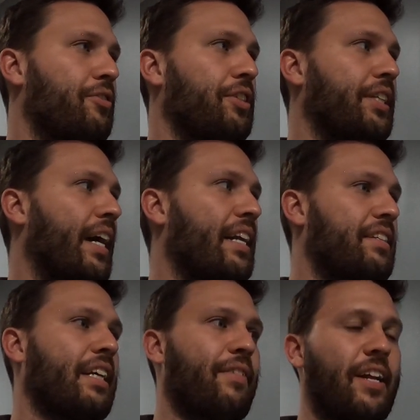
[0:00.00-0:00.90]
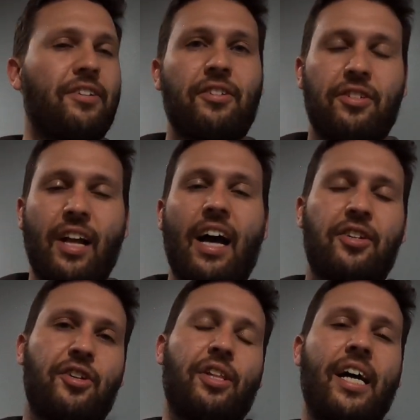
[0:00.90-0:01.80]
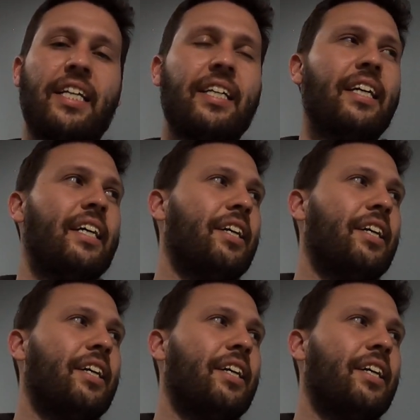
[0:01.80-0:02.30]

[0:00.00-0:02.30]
So you got to take advantage of the stocks you like.